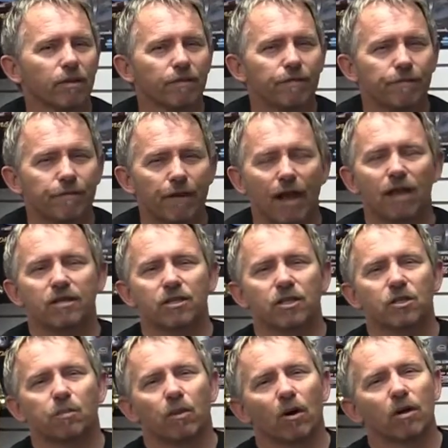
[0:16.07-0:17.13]
the
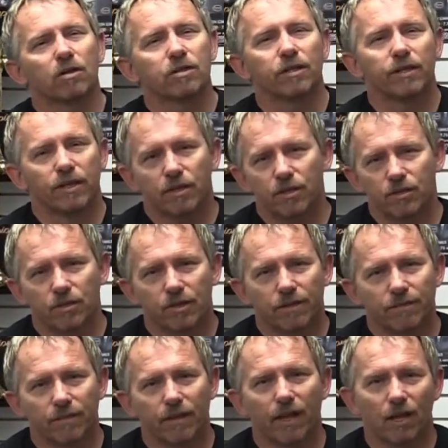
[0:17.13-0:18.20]
fastest parts in the
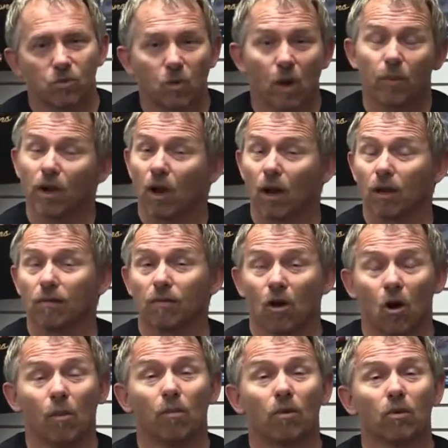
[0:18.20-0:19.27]
industry, and that's why we call it
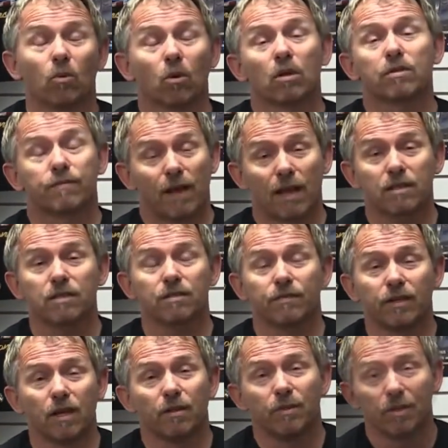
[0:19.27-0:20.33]
home of the world's fastest
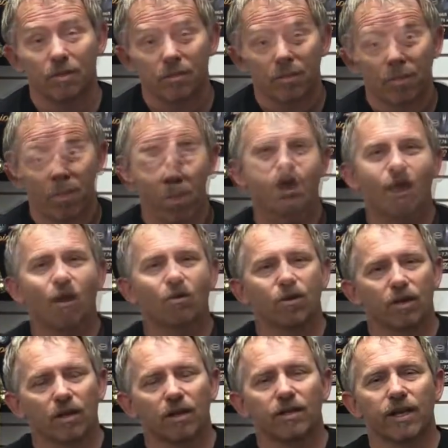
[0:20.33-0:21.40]
VWs. And now
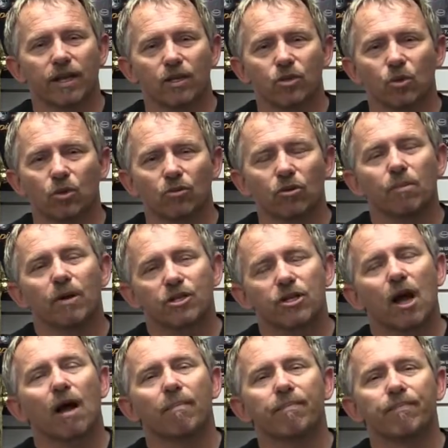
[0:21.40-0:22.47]
you're going to take a tour through my
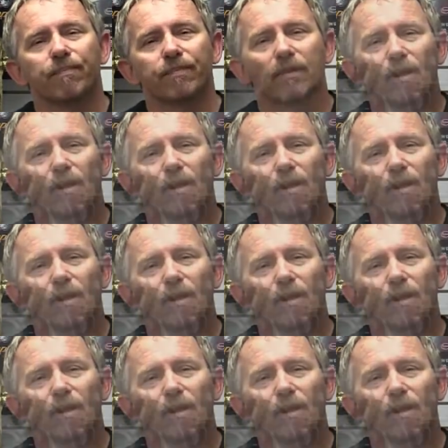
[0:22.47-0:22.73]
shop